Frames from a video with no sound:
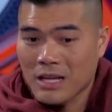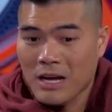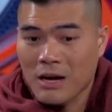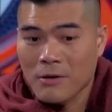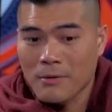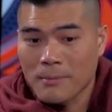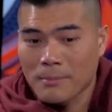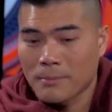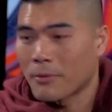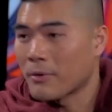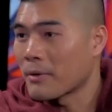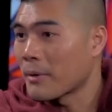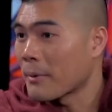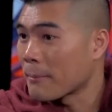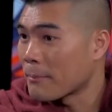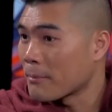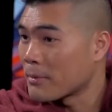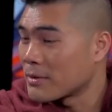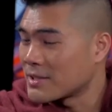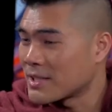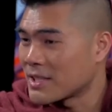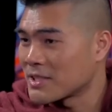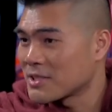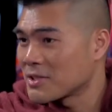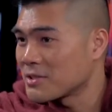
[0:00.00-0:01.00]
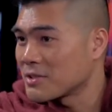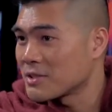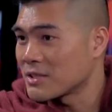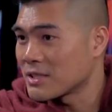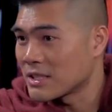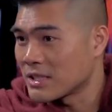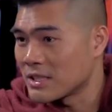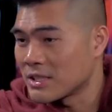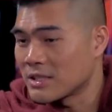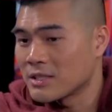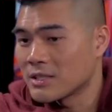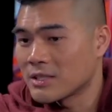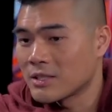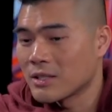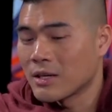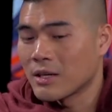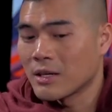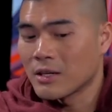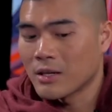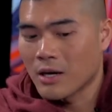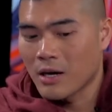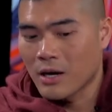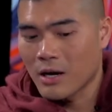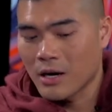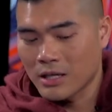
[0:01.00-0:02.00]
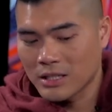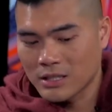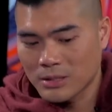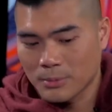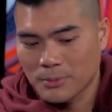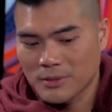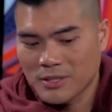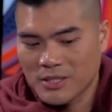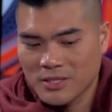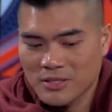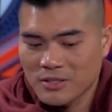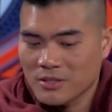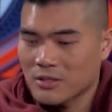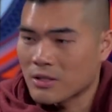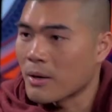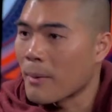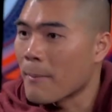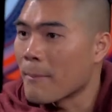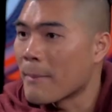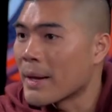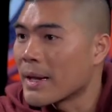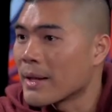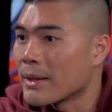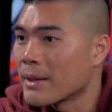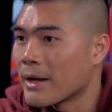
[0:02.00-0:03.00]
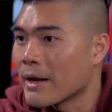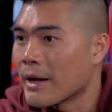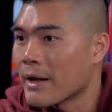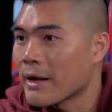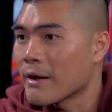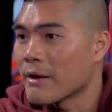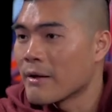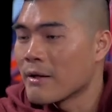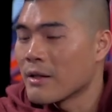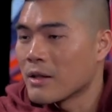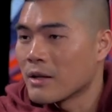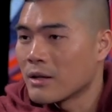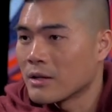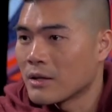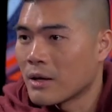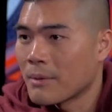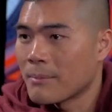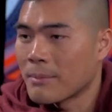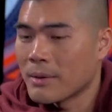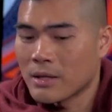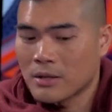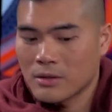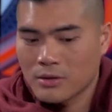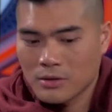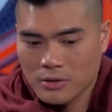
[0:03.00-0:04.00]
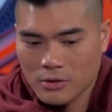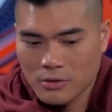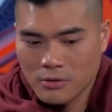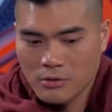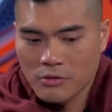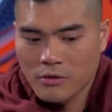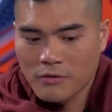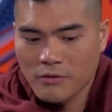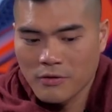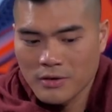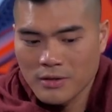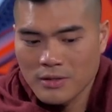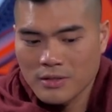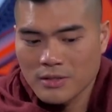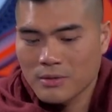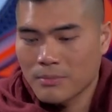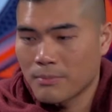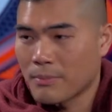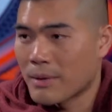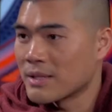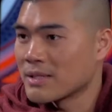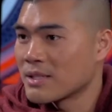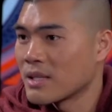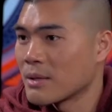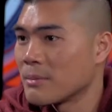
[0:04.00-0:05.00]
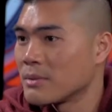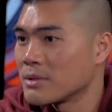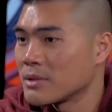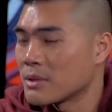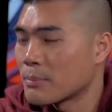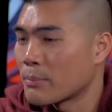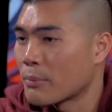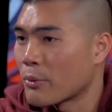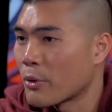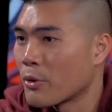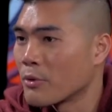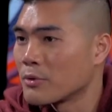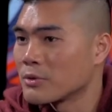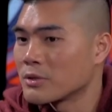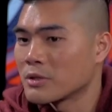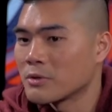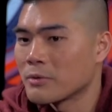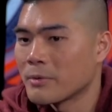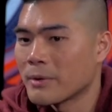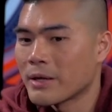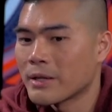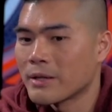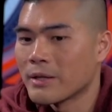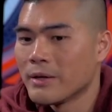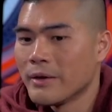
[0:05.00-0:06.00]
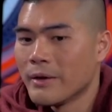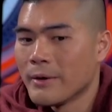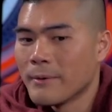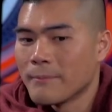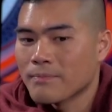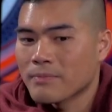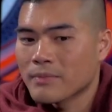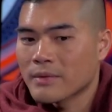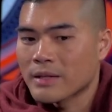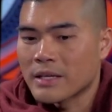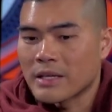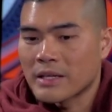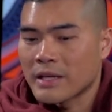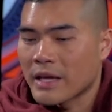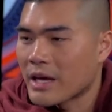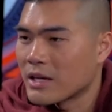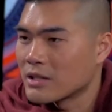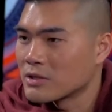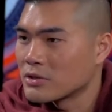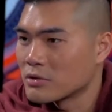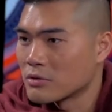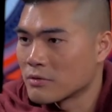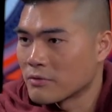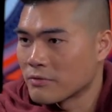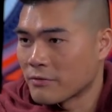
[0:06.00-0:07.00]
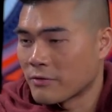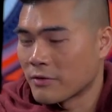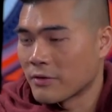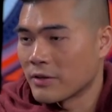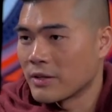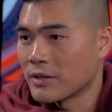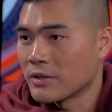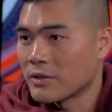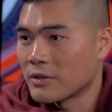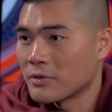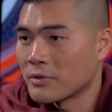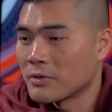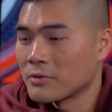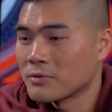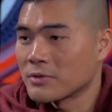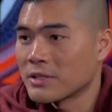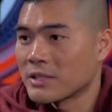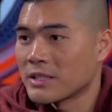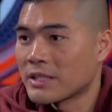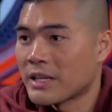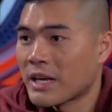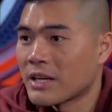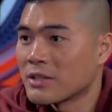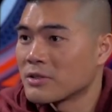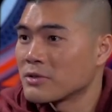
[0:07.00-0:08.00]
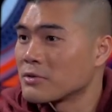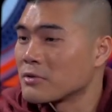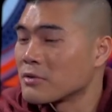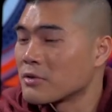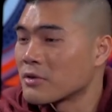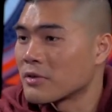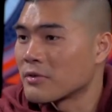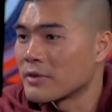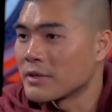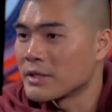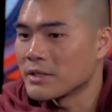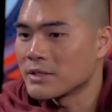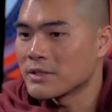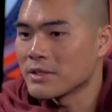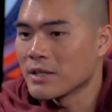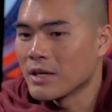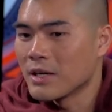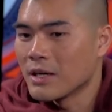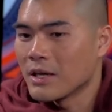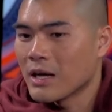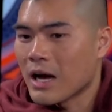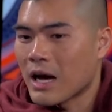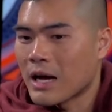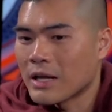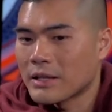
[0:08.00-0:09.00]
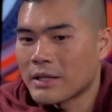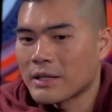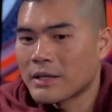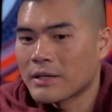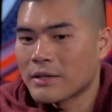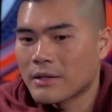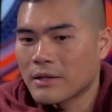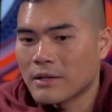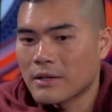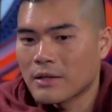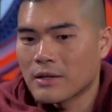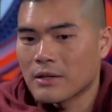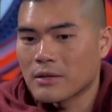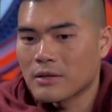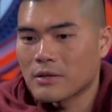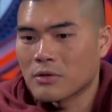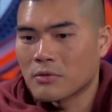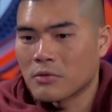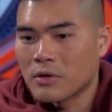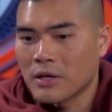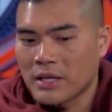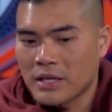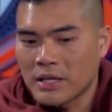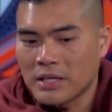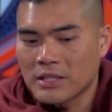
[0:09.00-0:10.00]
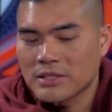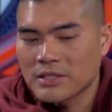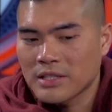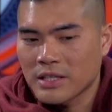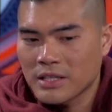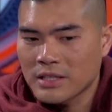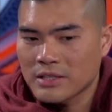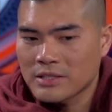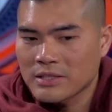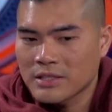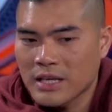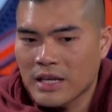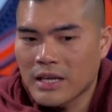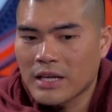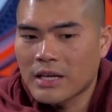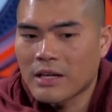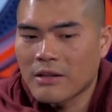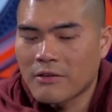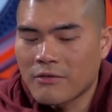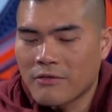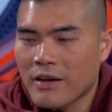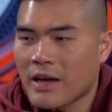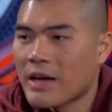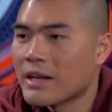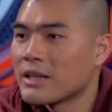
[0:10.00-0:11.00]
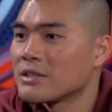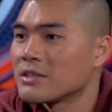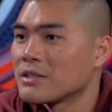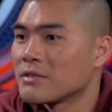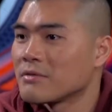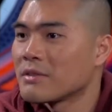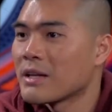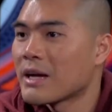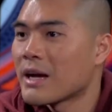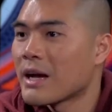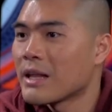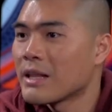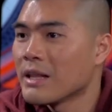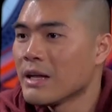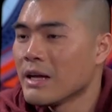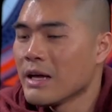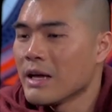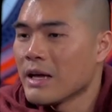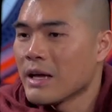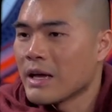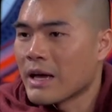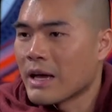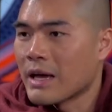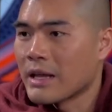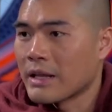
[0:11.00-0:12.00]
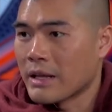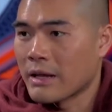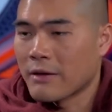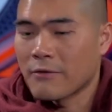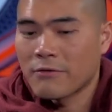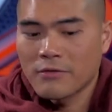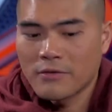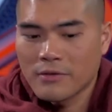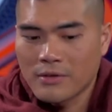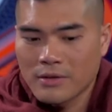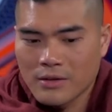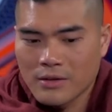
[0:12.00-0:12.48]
how important possessions each uh, each possession is going to be like. I mean, turnovers. Ben Simmons is prone to it. He can't shoot free throws. He can't shoot threes. I think he's going to take advantage of that. And if